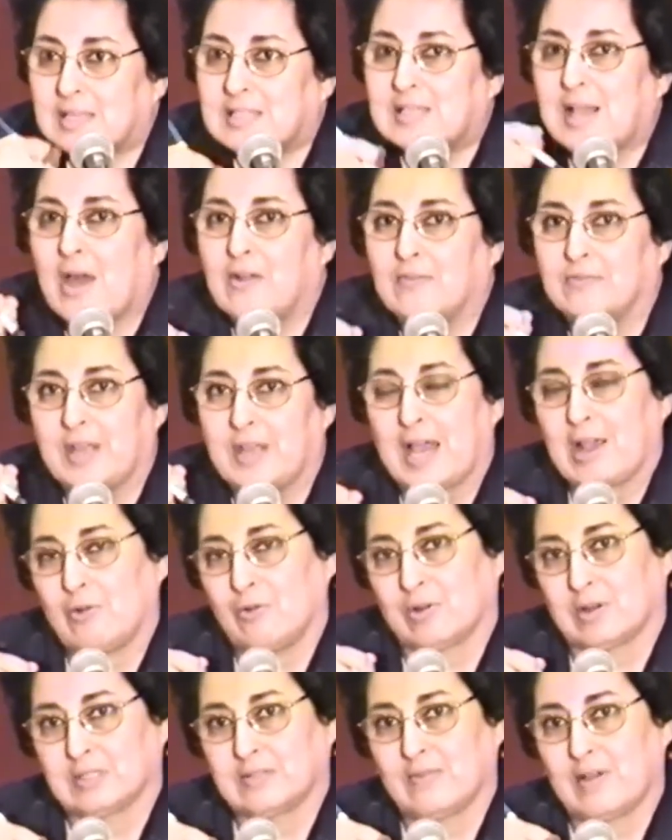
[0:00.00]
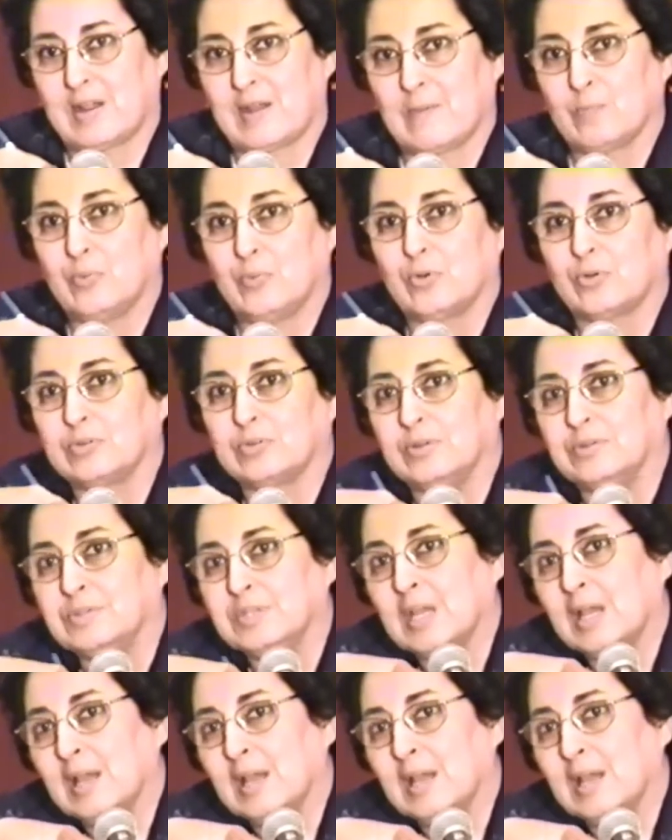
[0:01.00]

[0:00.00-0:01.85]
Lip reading: kind of dialogue is very important.